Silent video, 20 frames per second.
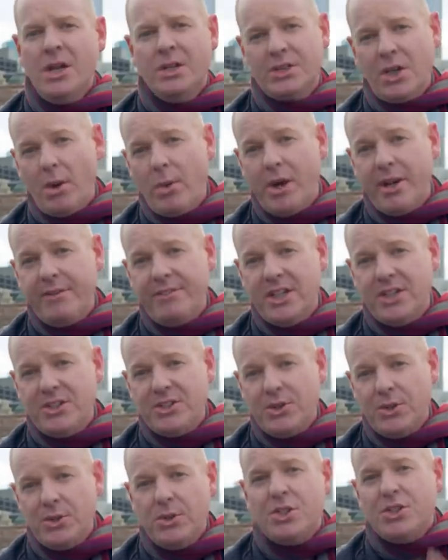So whatever you
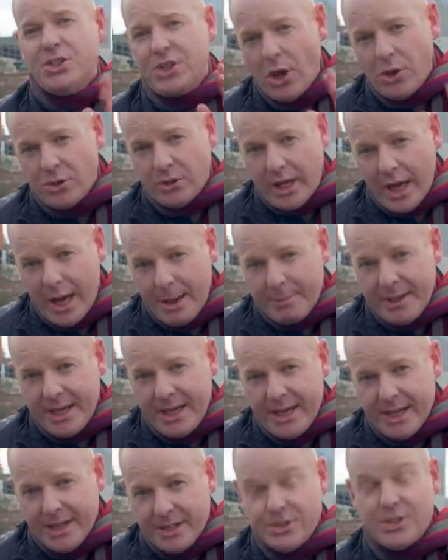do, don't come
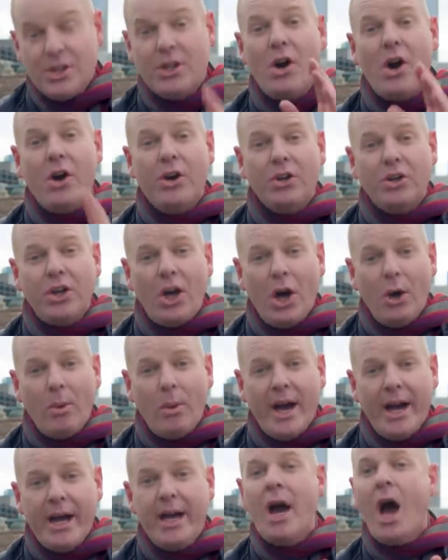here. Tonight on Go
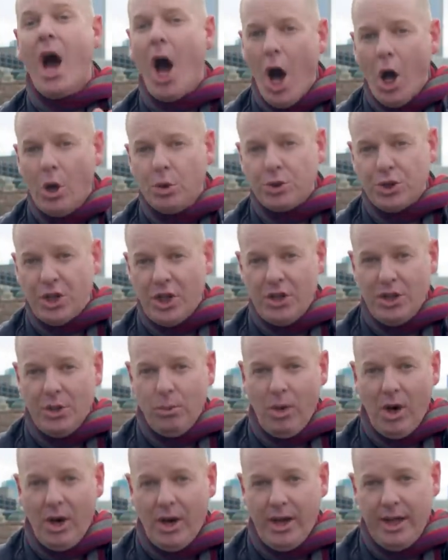Away, I'll show you
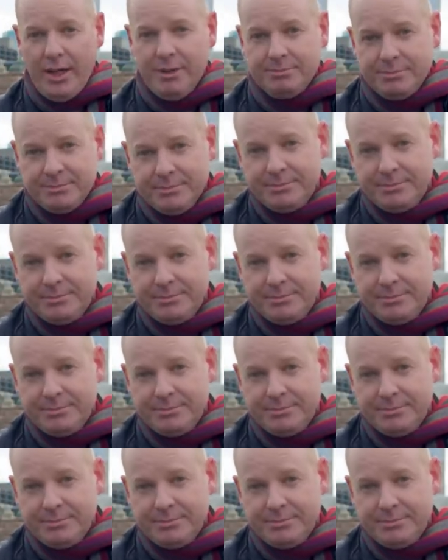why.